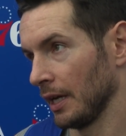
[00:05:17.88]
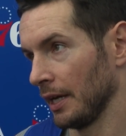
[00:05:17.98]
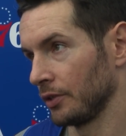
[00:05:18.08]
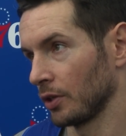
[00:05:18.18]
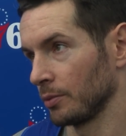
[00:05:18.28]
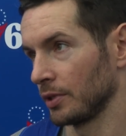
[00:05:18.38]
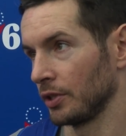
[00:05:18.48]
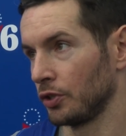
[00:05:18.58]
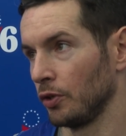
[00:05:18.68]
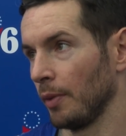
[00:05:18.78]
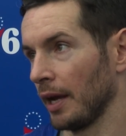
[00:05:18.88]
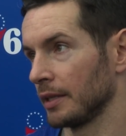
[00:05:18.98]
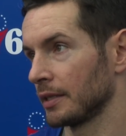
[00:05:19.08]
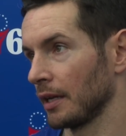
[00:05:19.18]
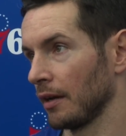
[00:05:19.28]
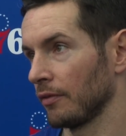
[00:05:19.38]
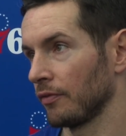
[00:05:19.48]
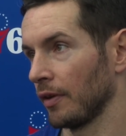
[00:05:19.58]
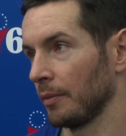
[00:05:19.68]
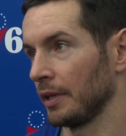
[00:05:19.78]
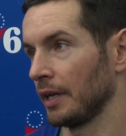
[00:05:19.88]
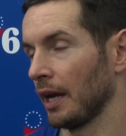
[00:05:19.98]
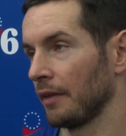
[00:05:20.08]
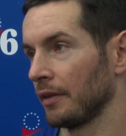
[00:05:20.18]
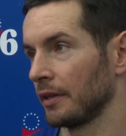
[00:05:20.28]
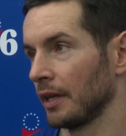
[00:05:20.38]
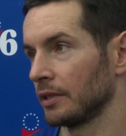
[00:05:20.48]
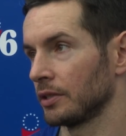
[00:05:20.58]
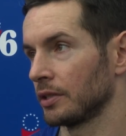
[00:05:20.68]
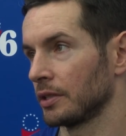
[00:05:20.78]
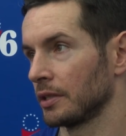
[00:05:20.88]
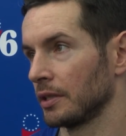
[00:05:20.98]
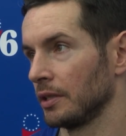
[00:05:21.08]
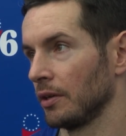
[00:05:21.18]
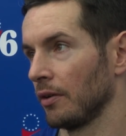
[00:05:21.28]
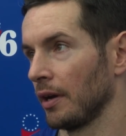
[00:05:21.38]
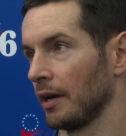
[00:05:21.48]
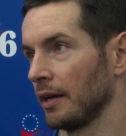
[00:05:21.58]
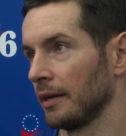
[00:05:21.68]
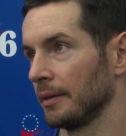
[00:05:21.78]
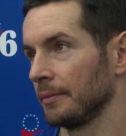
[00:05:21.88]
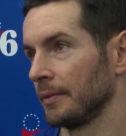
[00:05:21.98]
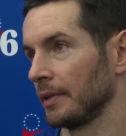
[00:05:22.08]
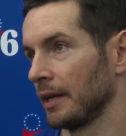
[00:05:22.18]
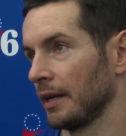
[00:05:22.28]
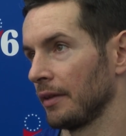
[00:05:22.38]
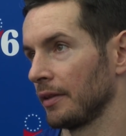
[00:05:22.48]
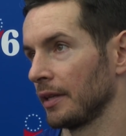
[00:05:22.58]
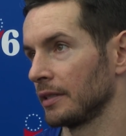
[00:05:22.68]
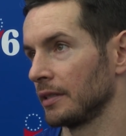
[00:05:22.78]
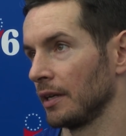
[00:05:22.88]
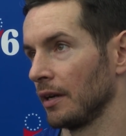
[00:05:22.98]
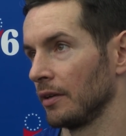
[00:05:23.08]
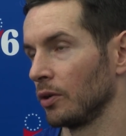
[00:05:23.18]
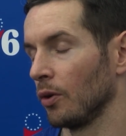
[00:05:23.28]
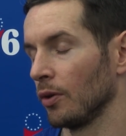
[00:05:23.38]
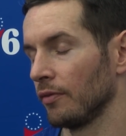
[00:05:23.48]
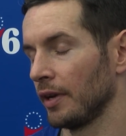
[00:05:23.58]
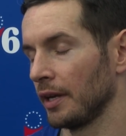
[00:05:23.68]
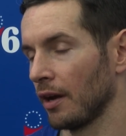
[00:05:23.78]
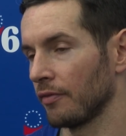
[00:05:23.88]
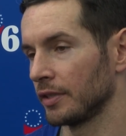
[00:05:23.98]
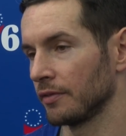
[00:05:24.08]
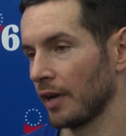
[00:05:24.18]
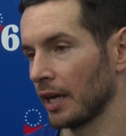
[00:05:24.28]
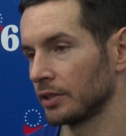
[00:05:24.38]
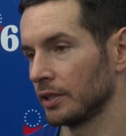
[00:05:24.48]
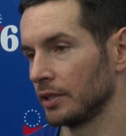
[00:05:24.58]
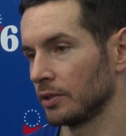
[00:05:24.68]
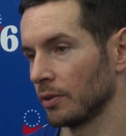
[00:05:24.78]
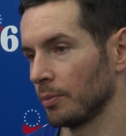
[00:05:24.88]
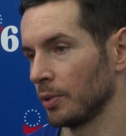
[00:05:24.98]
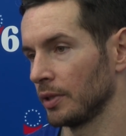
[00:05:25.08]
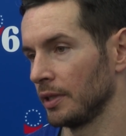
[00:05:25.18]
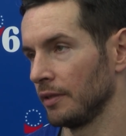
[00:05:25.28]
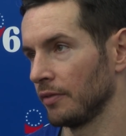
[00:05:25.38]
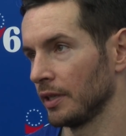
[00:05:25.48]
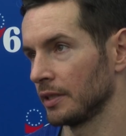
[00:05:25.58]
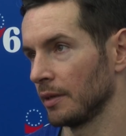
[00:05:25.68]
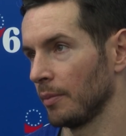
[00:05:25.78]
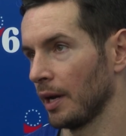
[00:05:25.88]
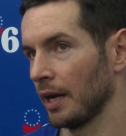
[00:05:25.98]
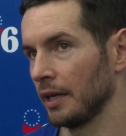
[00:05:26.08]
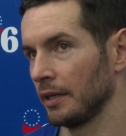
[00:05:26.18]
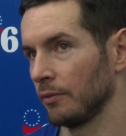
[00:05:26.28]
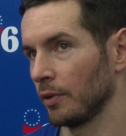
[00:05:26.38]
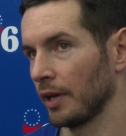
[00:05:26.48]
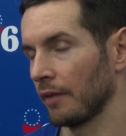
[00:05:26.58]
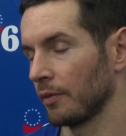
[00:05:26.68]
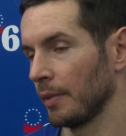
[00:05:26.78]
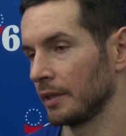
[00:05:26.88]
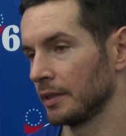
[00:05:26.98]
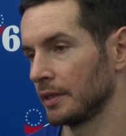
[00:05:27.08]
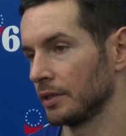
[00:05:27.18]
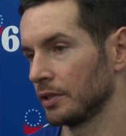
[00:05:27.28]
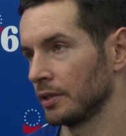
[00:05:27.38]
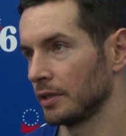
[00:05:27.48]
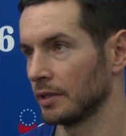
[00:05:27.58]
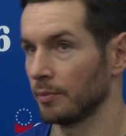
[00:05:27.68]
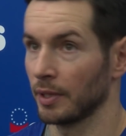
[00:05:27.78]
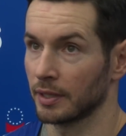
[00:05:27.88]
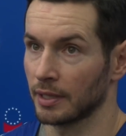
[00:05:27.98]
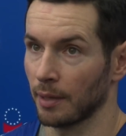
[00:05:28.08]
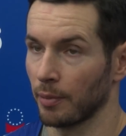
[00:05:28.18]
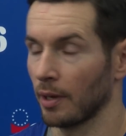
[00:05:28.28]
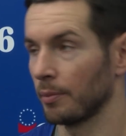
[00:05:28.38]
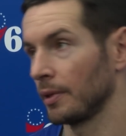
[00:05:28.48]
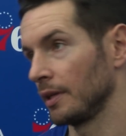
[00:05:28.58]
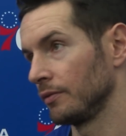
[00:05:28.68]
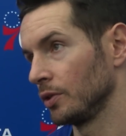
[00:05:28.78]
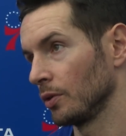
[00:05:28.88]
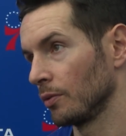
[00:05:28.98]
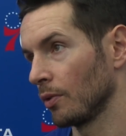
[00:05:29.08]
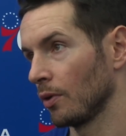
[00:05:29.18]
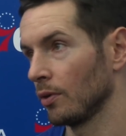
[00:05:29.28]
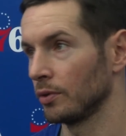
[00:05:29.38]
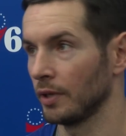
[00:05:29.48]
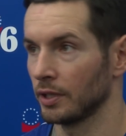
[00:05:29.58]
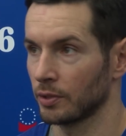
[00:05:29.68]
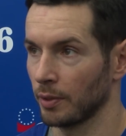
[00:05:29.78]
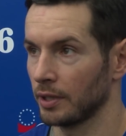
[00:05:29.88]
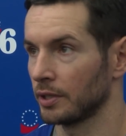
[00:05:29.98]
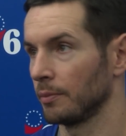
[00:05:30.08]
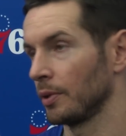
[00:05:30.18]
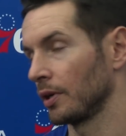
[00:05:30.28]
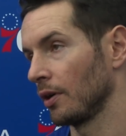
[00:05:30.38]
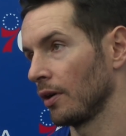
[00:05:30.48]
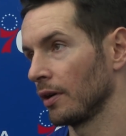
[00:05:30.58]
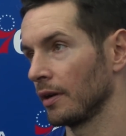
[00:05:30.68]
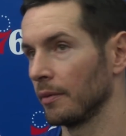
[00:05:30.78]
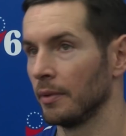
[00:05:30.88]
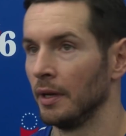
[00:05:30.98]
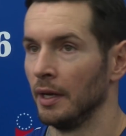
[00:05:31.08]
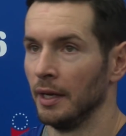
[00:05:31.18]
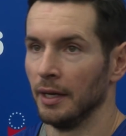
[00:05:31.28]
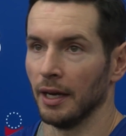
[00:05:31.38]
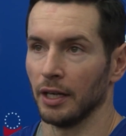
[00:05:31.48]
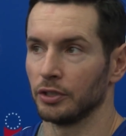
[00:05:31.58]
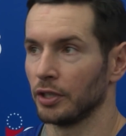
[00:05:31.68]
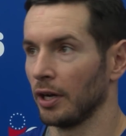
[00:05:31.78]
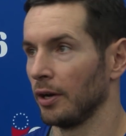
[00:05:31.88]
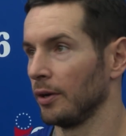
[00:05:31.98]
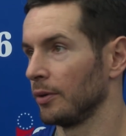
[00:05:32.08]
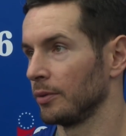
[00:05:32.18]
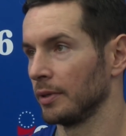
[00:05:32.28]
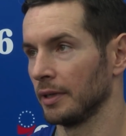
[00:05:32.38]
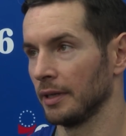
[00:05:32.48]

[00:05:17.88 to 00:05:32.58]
in terms of the two-man stuff, I mean, yeah, I think that's, you know, I think that's the goal of any offensive action is sort of put the defense in a bind and where they have to make decisions. Is the big step up and leave Joe to roll? Do they switch and put a guard on Joe?